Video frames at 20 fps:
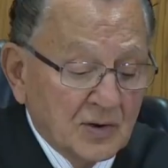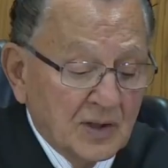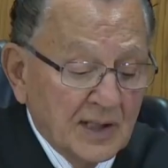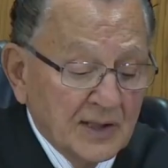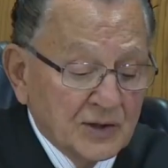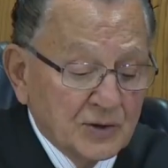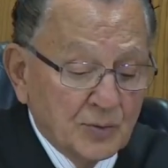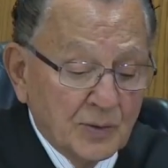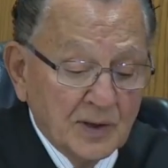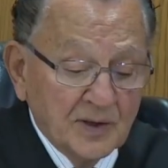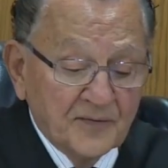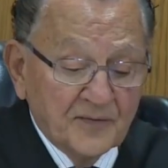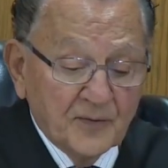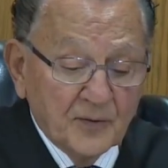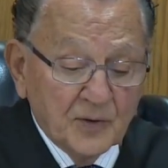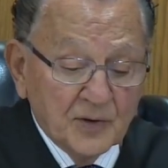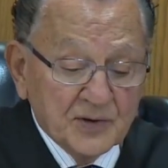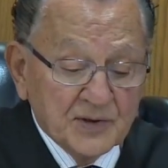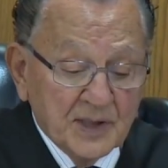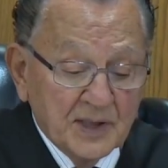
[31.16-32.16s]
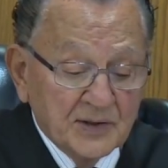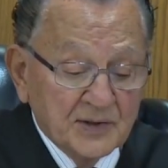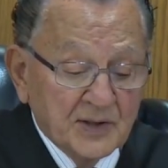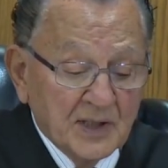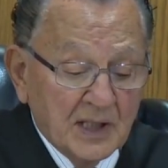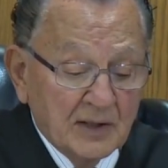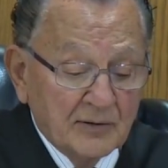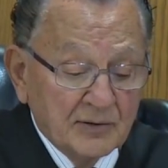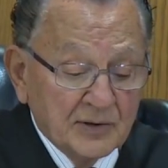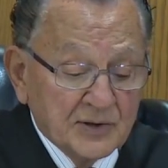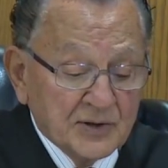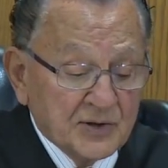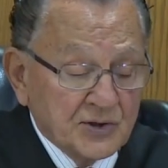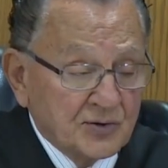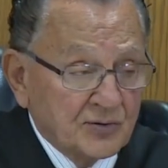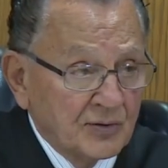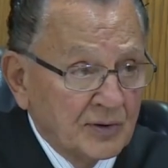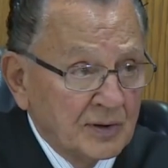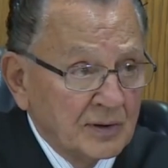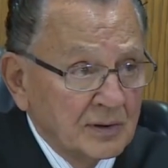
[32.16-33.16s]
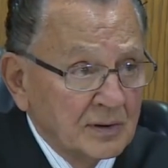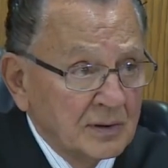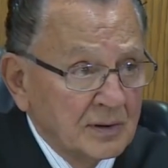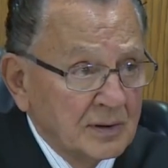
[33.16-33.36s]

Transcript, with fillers: July 21st on Darren Street.